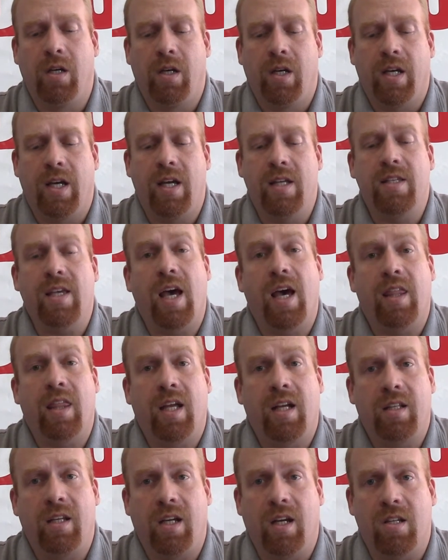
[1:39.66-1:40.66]
It's
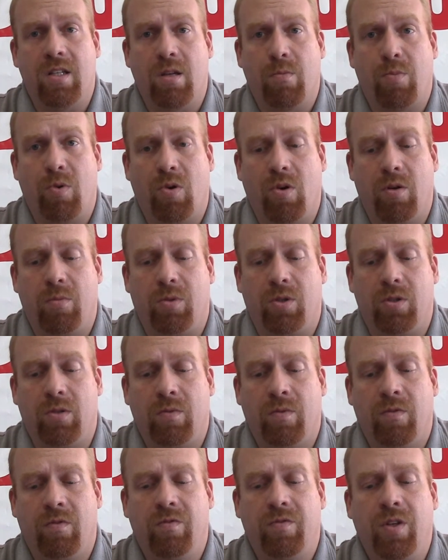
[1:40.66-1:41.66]
ethically unsupportable.
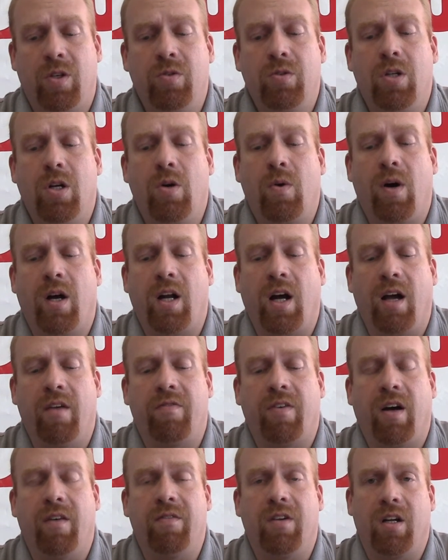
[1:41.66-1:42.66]
Vote no on
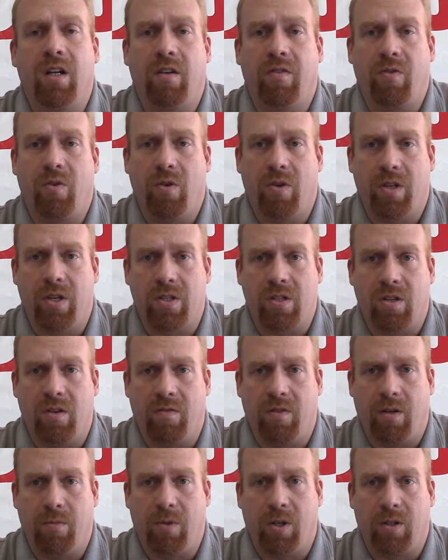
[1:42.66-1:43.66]
I-594 this
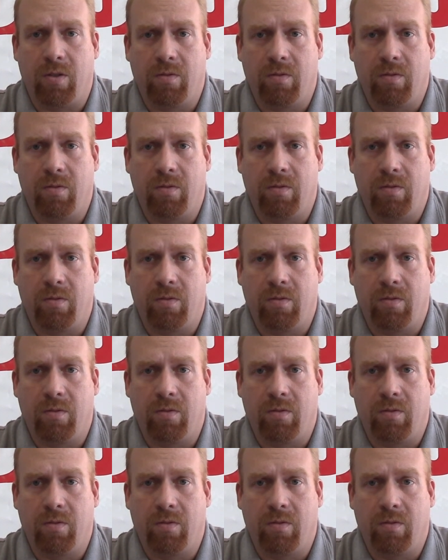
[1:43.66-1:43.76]
November.